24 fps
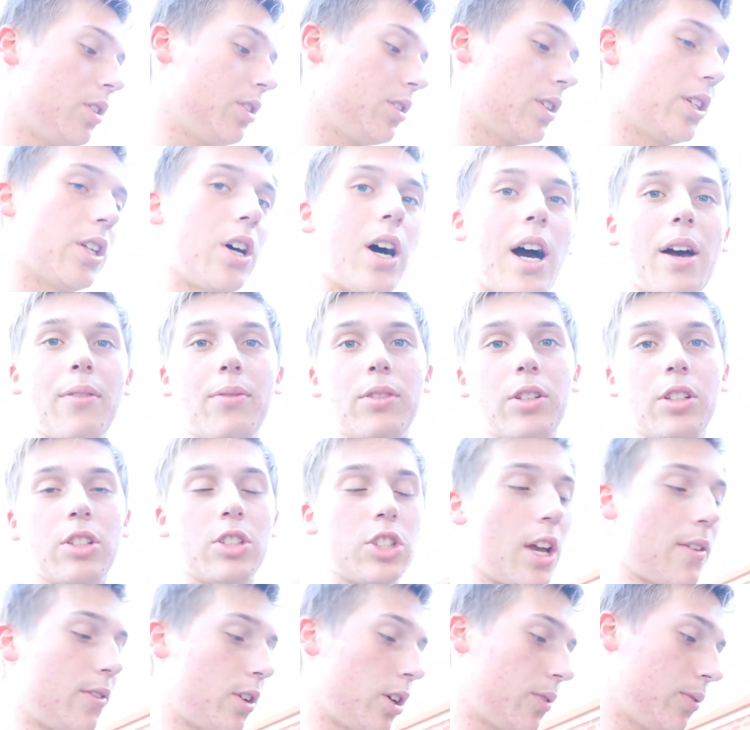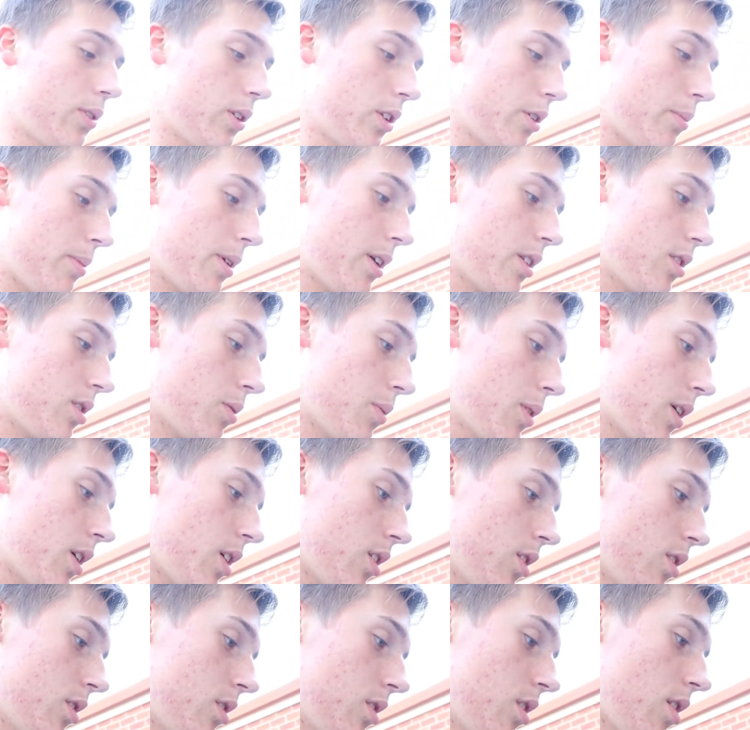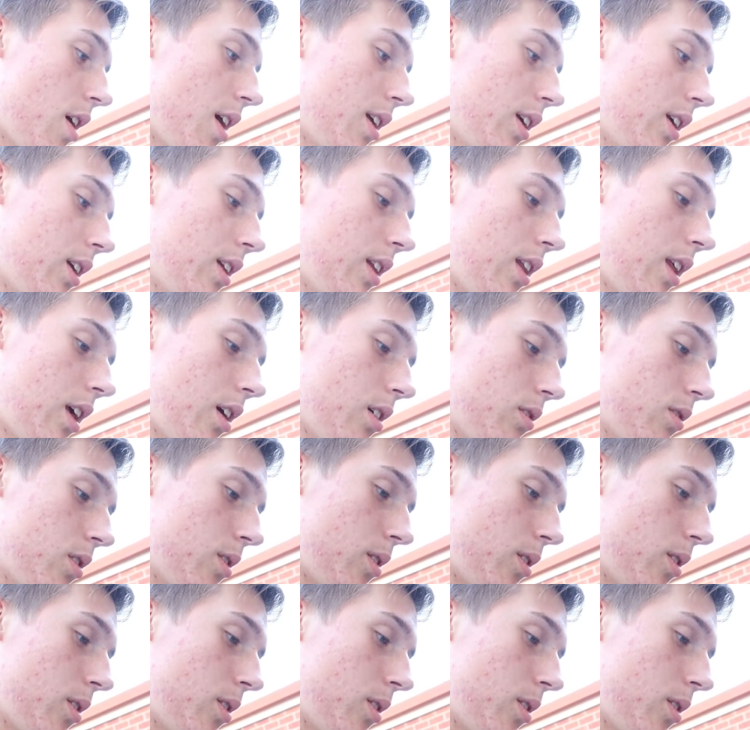gonna use a knife and just shave it off a little bit so we can slide it in there,